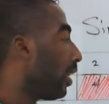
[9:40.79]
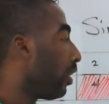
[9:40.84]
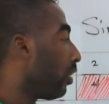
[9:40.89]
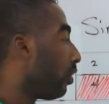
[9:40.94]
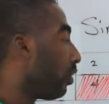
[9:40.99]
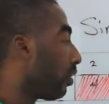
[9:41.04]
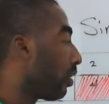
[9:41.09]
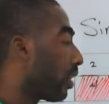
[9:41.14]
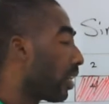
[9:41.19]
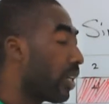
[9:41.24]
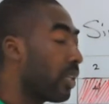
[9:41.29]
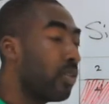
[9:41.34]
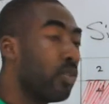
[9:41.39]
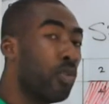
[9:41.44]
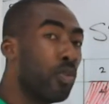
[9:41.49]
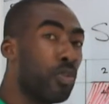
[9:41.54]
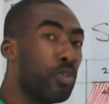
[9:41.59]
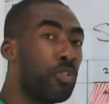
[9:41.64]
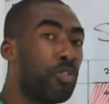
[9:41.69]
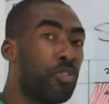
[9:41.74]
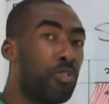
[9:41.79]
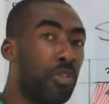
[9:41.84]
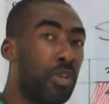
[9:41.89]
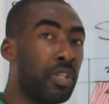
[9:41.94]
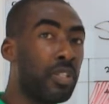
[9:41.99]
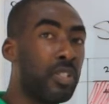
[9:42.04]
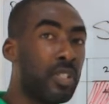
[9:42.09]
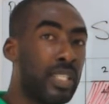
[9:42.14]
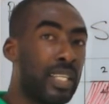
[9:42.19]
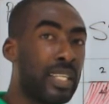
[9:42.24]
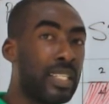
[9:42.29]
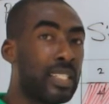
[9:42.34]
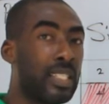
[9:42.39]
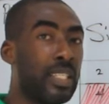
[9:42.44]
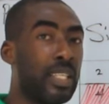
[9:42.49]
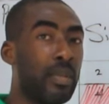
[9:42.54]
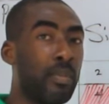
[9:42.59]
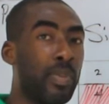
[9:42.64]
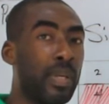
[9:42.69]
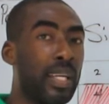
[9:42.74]
you can go straight getting
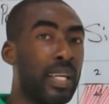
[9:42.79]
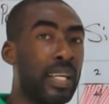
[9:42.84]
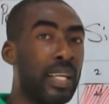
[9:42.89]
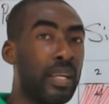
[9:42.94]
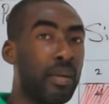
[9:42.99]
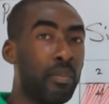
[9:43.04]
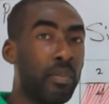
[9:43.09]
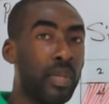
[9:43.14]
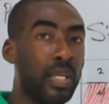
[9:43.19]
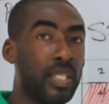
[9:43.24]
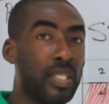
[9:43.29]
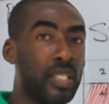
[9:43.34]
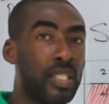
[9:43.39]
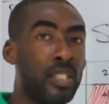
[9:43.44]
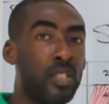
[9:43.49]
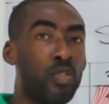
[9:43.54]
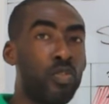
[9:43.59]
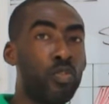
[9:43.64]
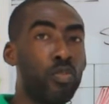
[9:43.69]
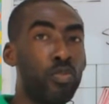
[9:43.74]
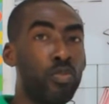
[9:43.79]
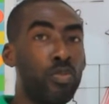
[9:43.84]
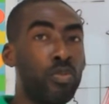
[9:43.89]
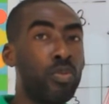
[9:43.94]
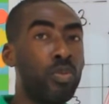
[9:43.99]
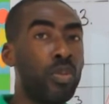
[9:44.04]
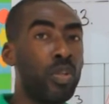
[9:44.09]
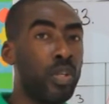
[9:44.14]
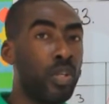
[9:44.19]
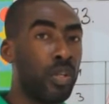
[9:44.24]
the bigger numbers to